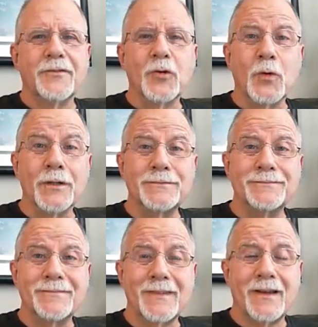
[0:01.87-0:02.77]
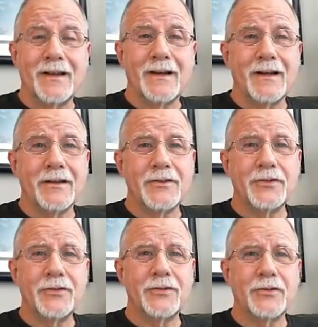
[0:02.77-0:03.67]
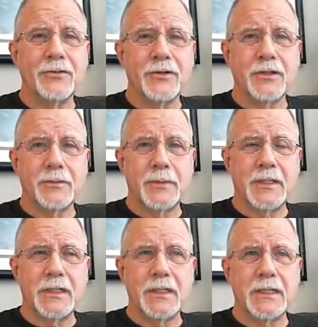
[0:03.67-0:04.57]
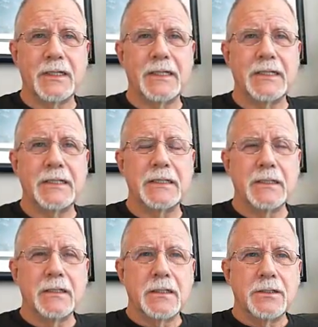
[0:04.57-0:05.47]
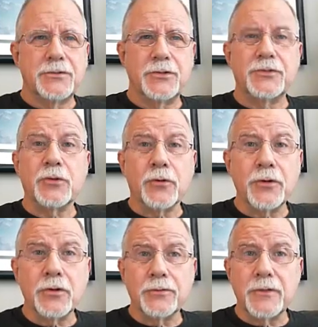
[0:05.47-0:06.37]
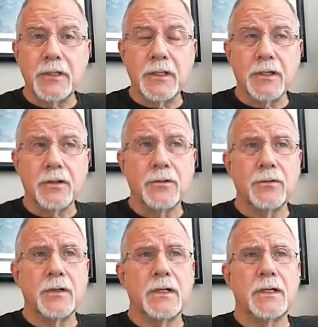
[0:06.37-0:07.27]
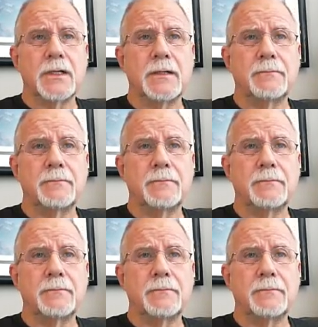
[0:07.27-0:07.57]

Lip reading: Well, hi everyone. This is going to be a tutorial video,